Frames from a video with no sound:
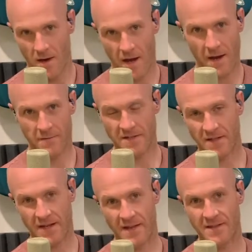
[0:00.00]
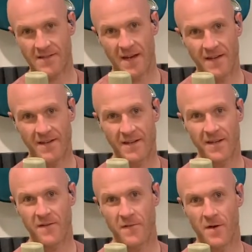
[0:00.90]
I originally got this
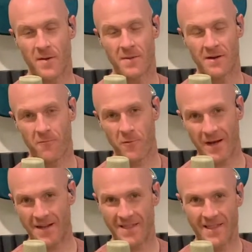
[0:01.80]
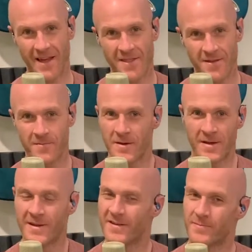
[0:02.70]
idea from Rick Latham
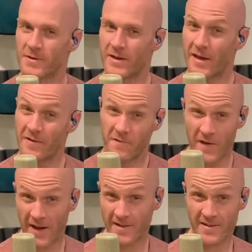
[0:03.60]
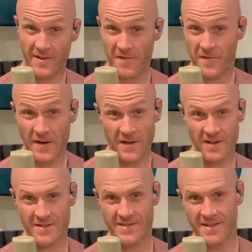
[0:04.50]
in his book Advanced Funk
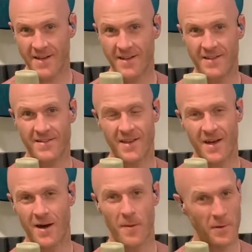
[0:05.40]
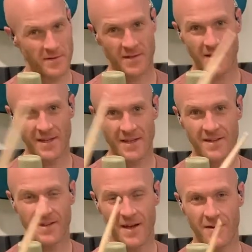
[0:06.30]
Studies. Uh, I'll post a link
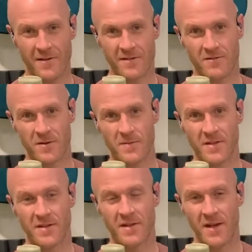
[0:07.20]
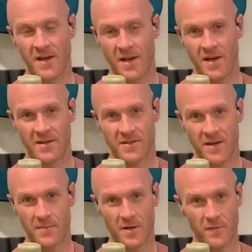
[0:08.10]
down in the description uh, to
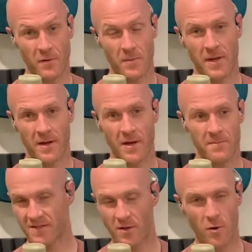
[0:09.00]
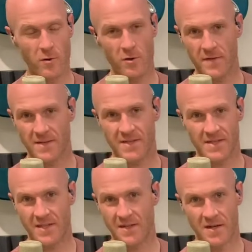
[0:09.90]
that book if you want to pick it up. This whole groove is
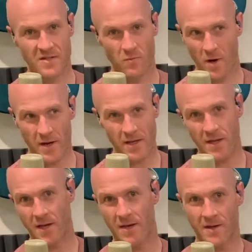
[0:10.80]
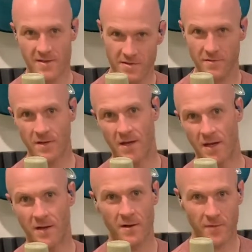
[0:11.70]
16 notes 1 E and a, 2 E
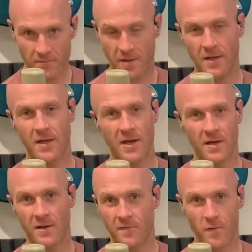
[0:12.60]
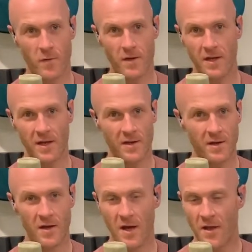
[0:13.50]
and a, 3 E and a, 4 E and
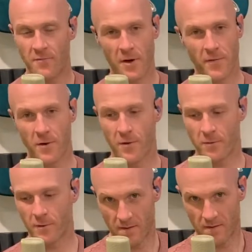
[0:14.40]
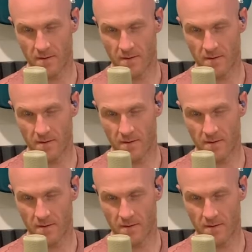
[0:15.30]
a throughout the whole groove.